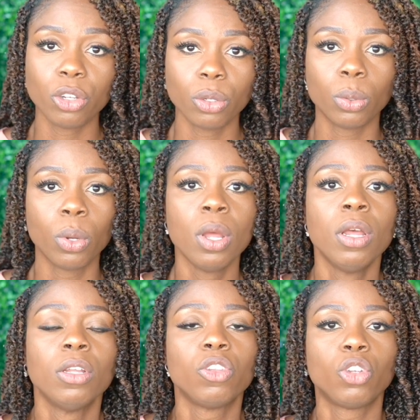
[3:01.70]
do
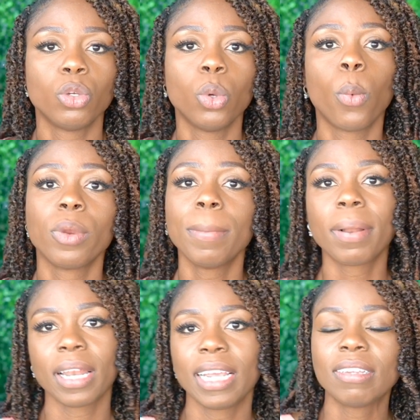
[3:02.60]
to
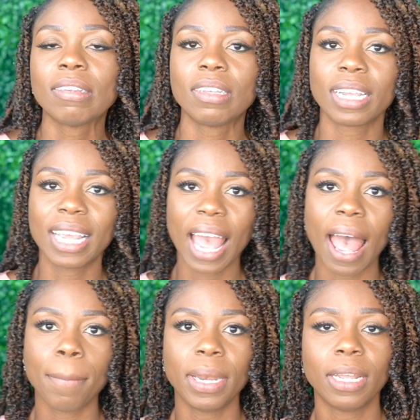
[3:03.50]
replace the
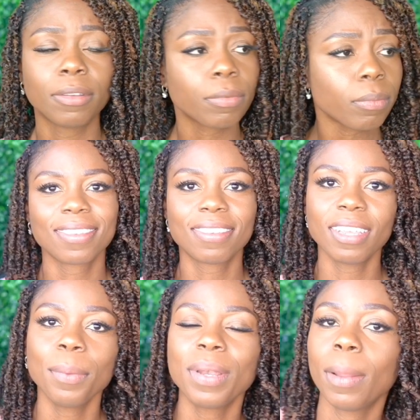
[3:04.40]
cabinets.
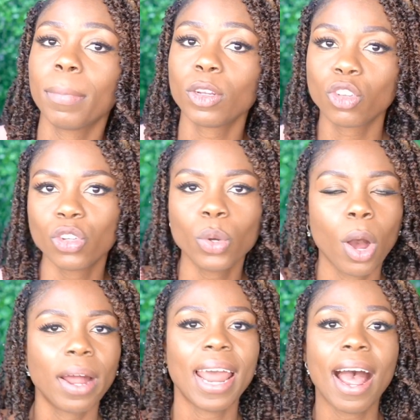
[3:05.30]
Tip number 2
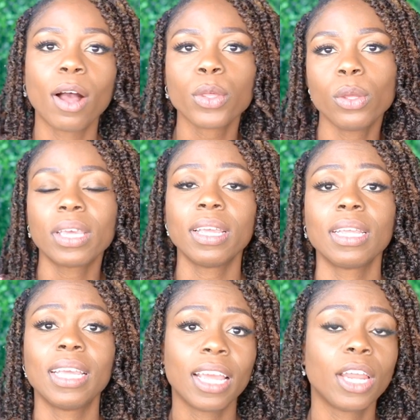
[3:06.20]
on how you
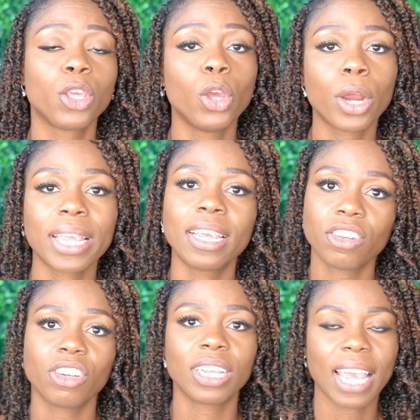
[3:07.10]
can get your
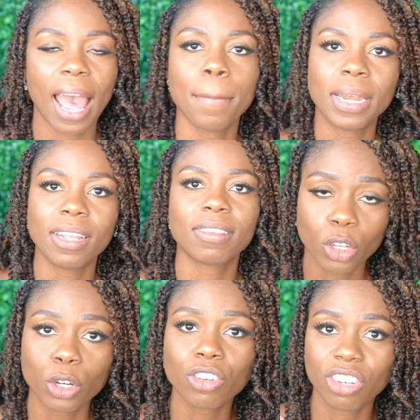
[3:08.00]
kitchen cabinets
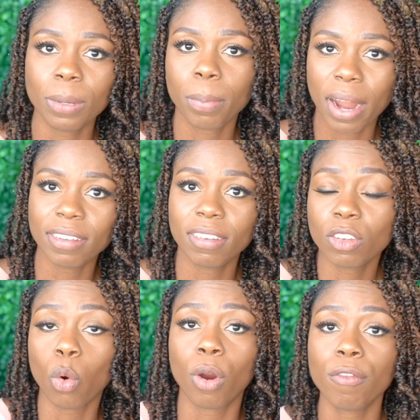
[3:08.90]
dirt cheap
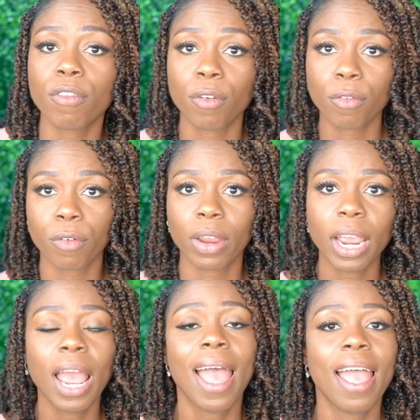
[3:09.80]
prices or for
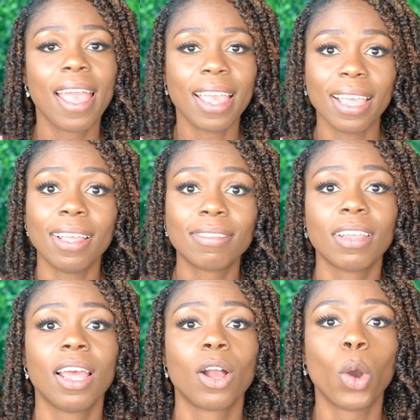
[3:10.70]
free is
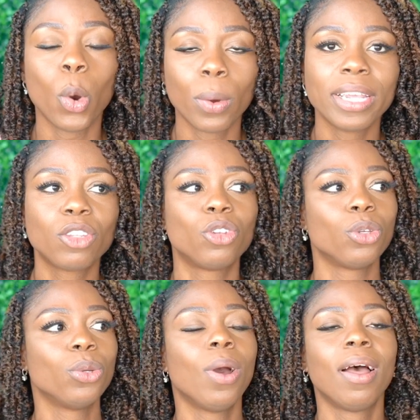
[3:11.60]
going
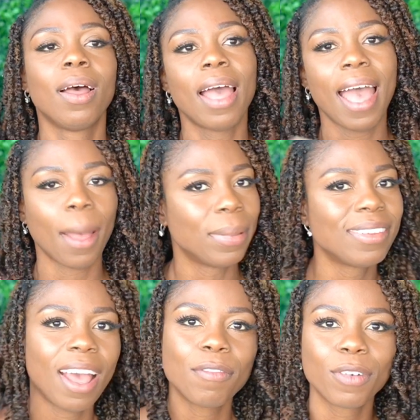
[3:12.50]
to
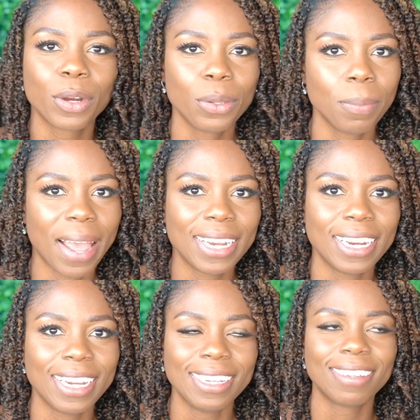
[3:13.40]
Habitat for
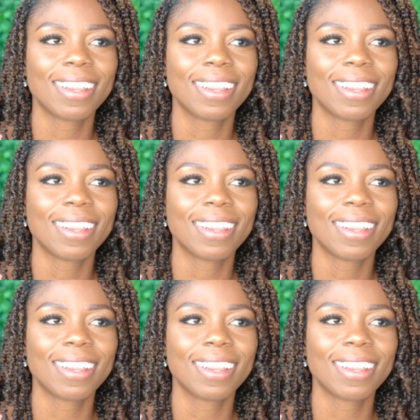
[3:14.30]
Humanities.